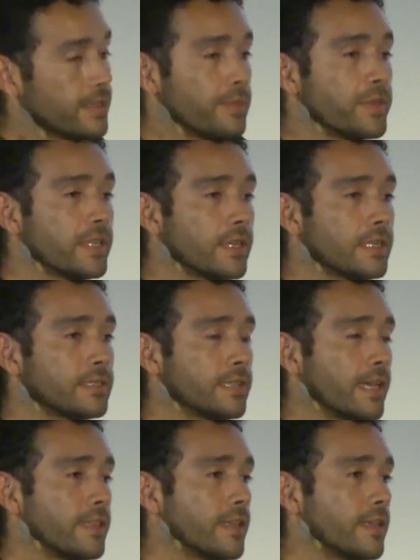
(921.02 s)
in the middle is the
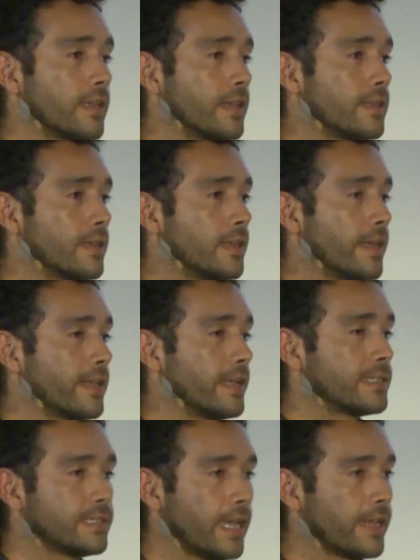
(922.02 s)
Andean cat, like a
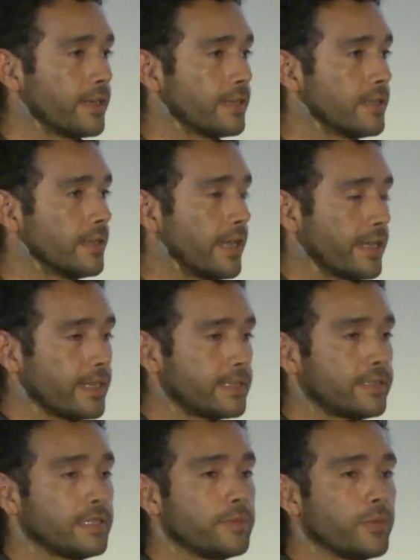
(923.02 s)
sign, like a
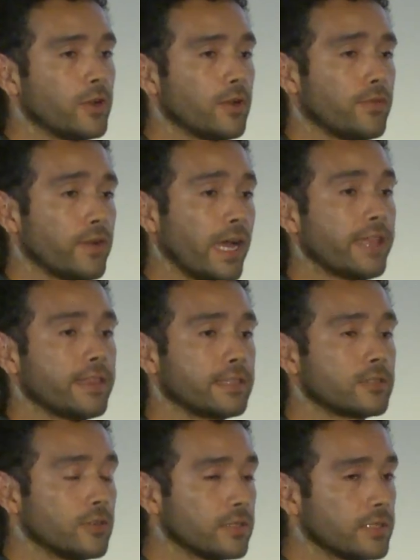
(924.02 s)
symbol of
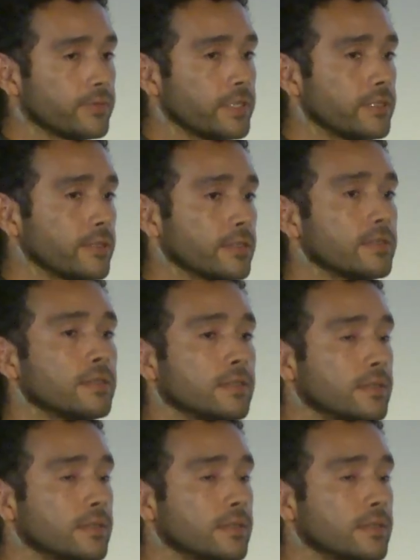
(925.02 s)
Andes conservation.